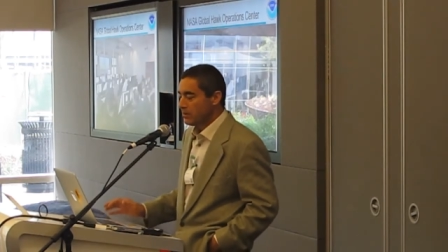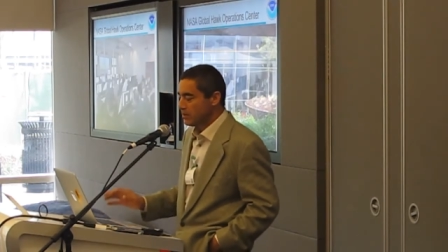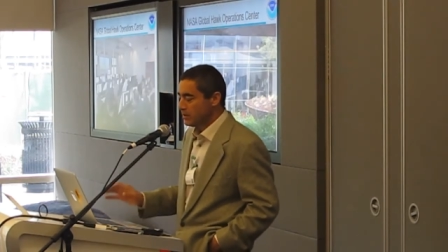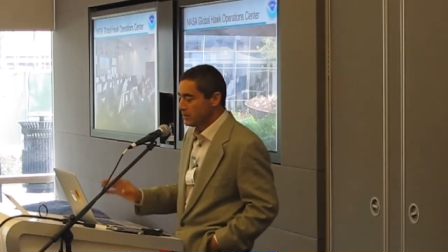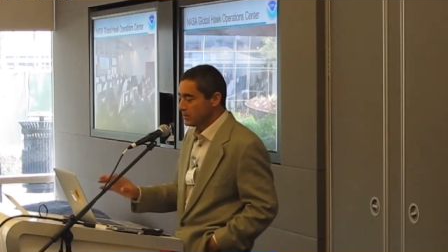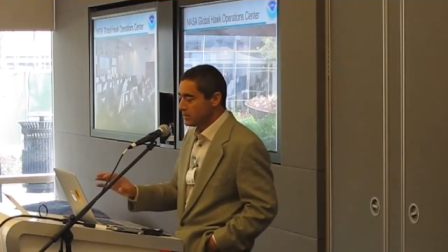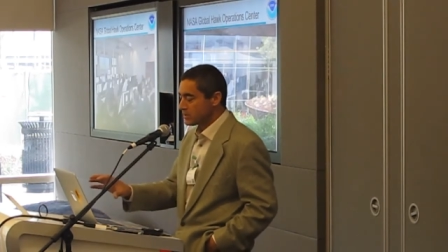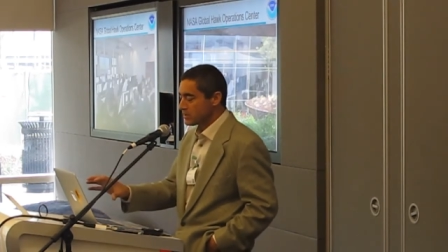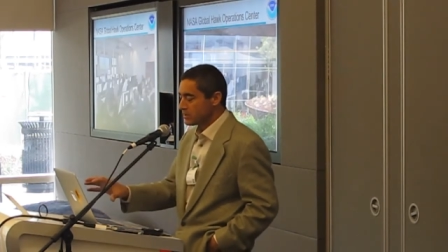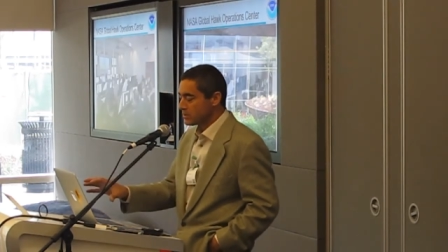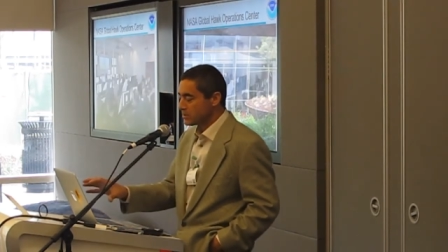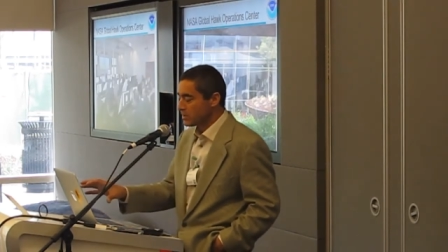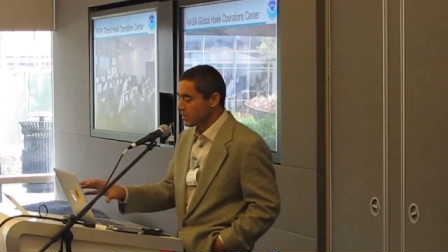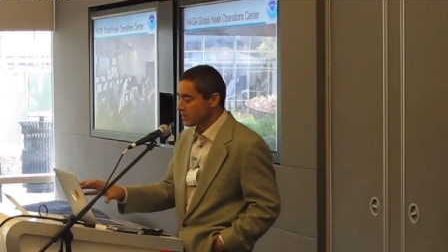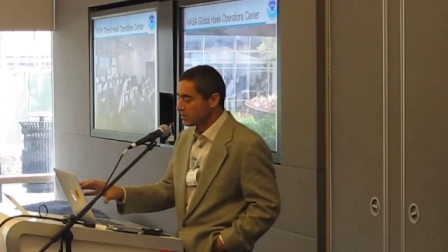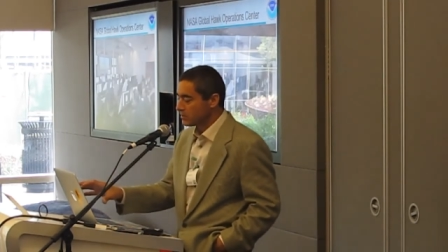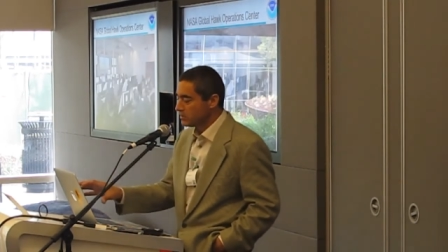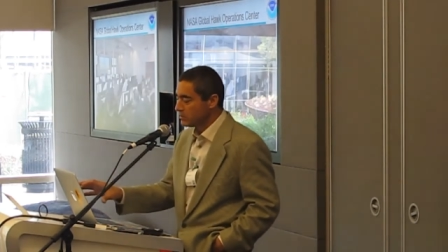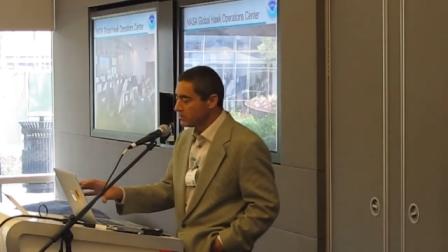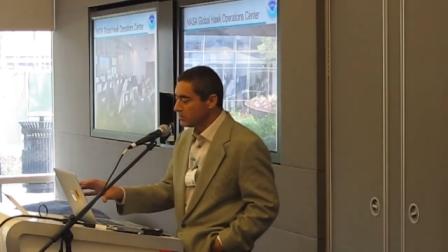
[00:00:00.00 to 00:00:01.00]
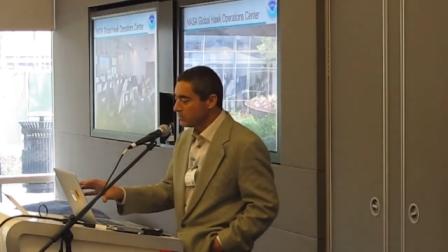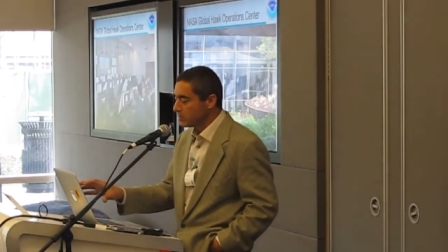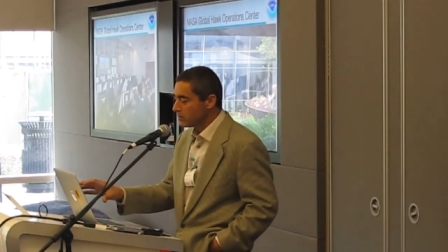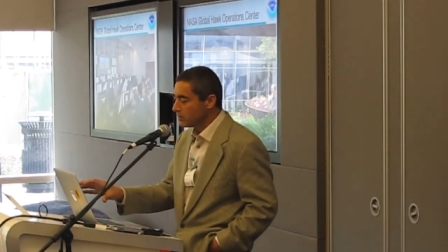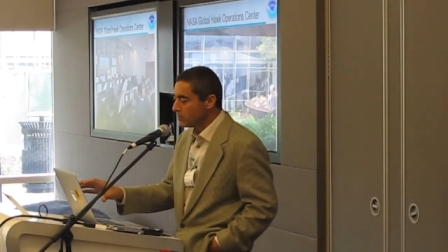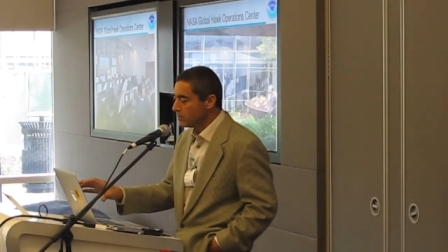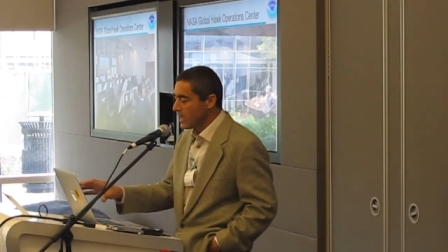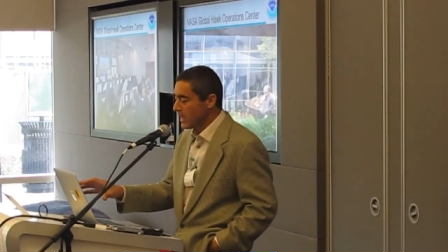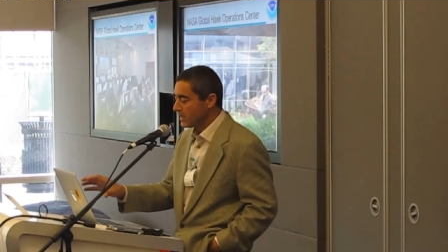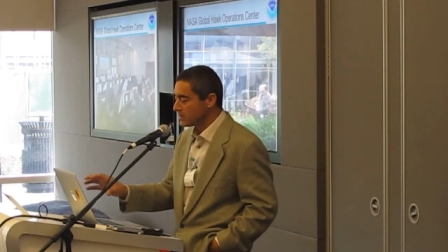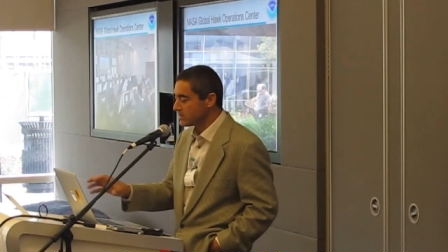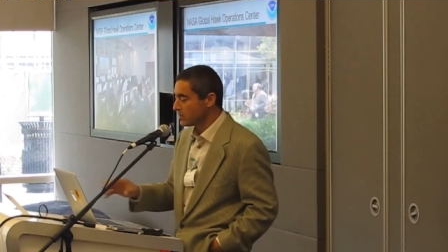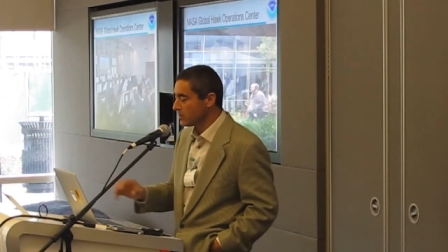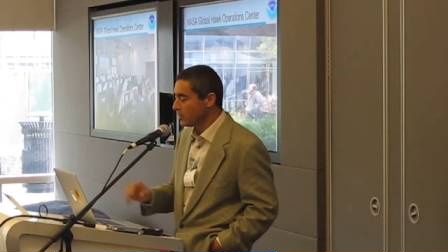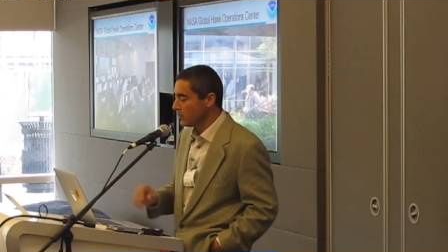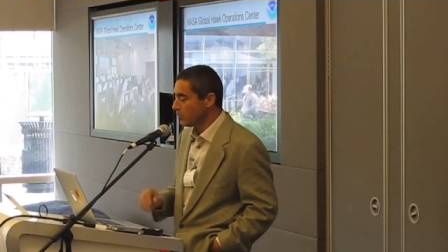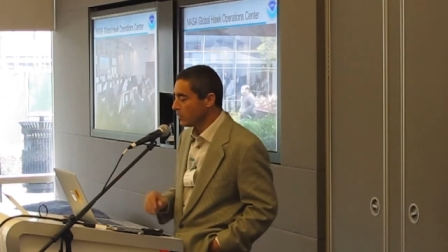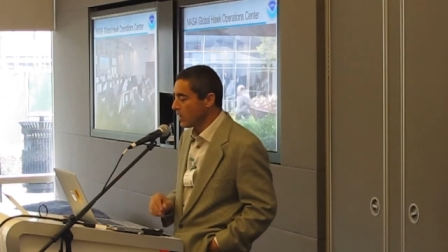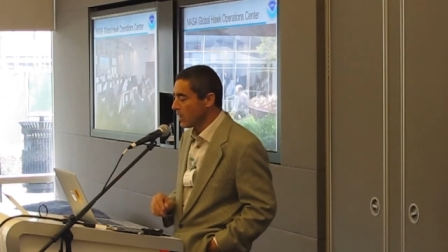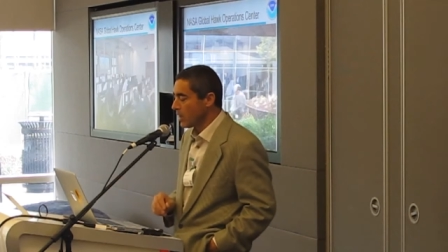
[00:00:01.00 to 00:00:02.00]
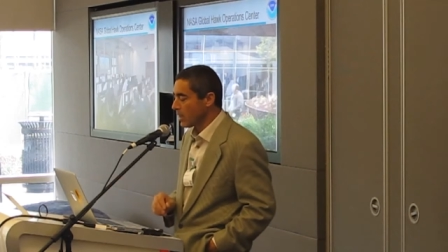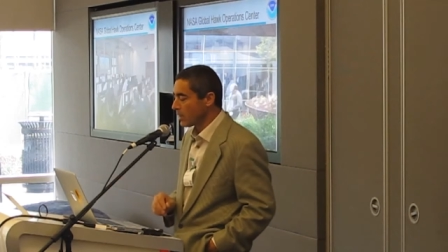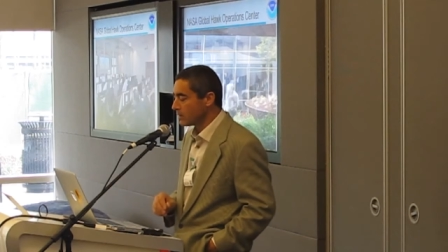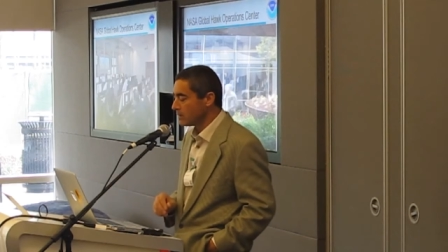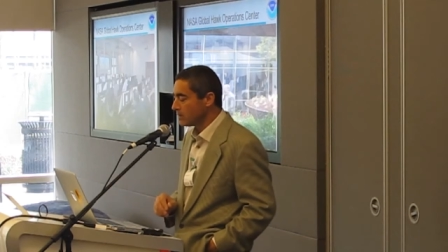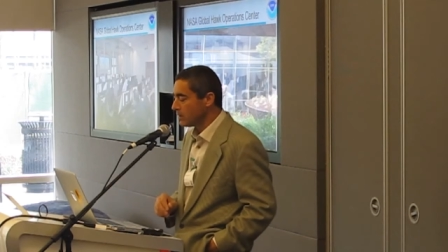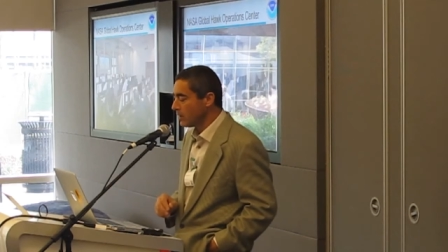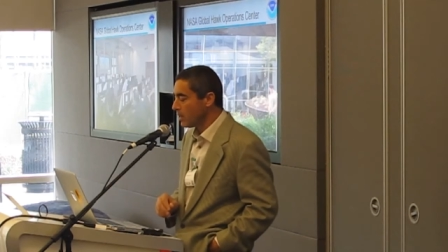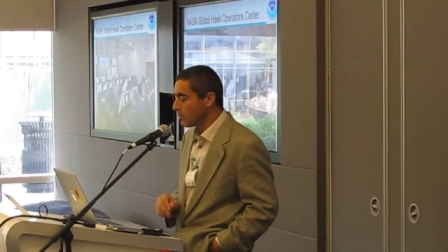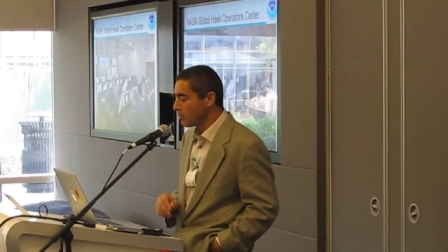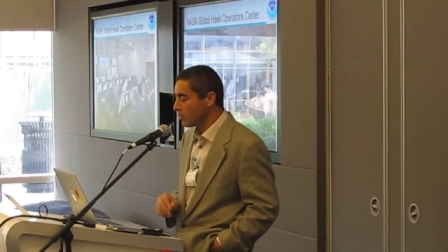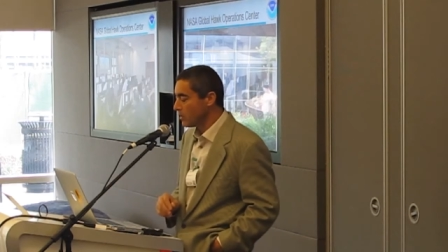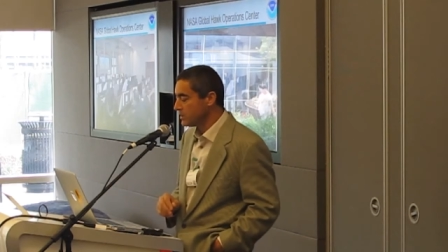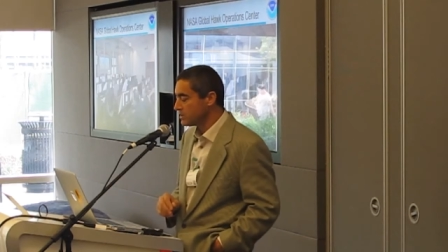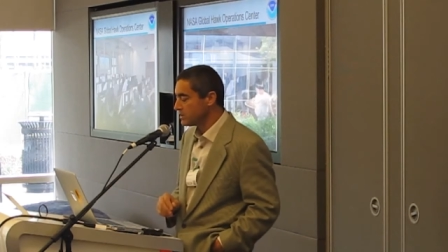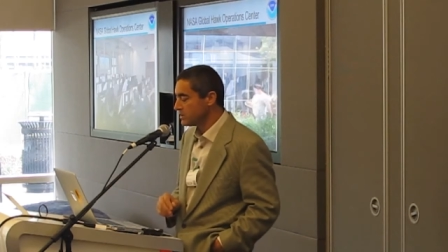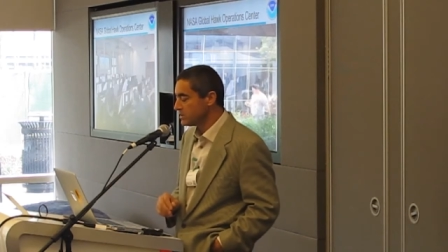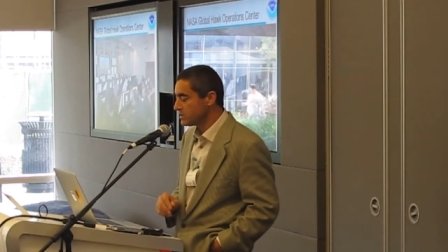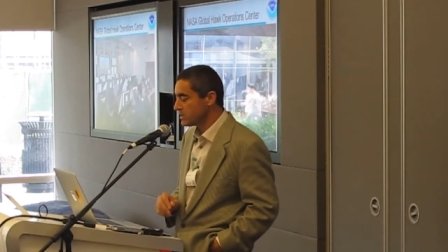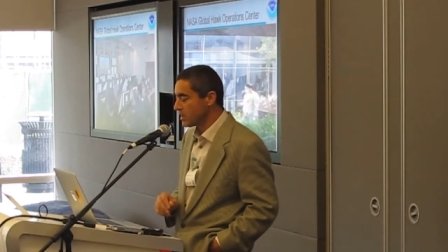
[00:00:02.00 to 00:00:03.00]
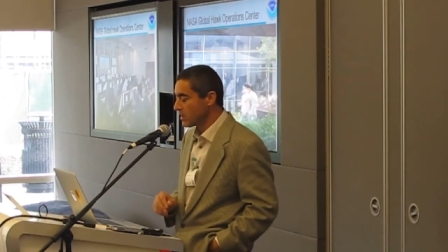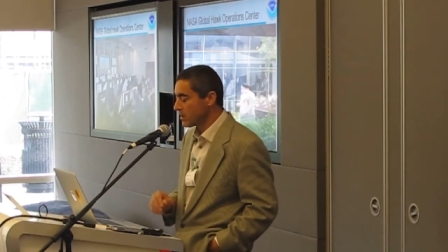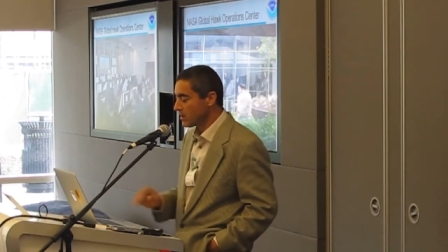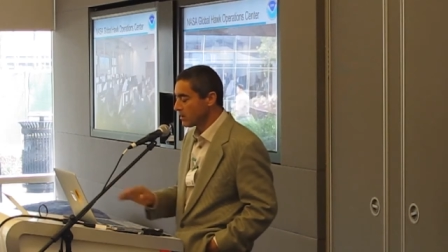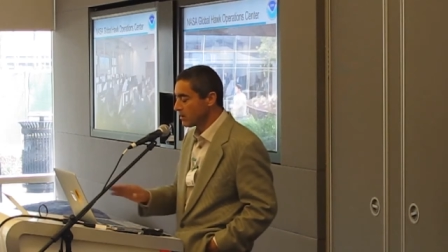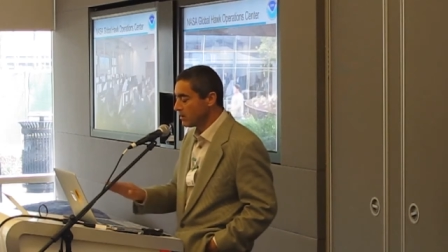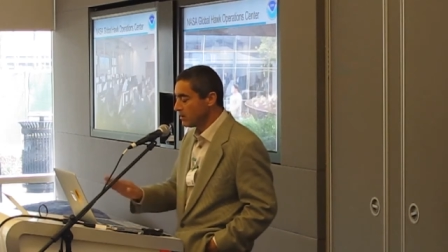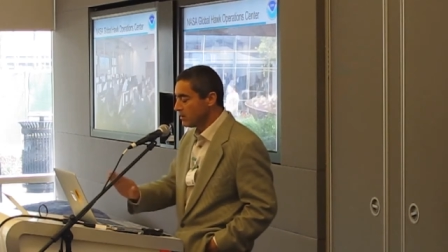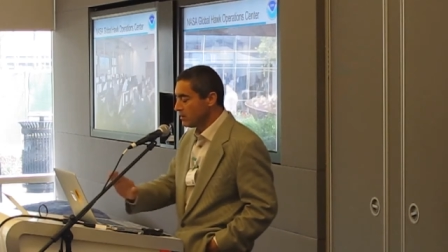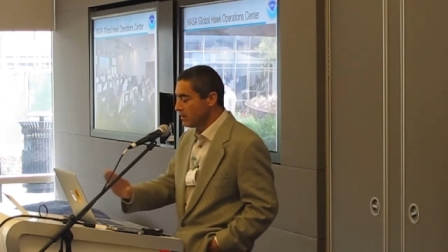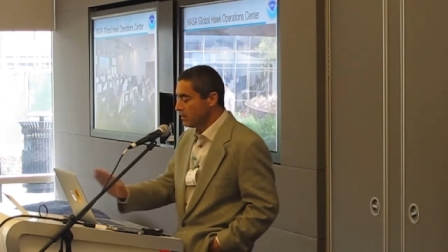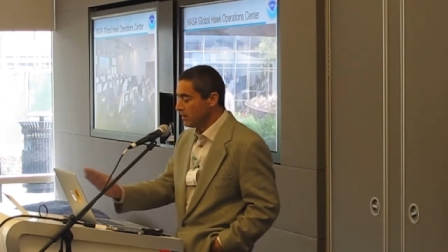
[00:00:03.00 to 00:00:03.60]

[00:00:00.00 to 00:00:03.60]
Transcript: This is the NASA Global Hawk Operations Center.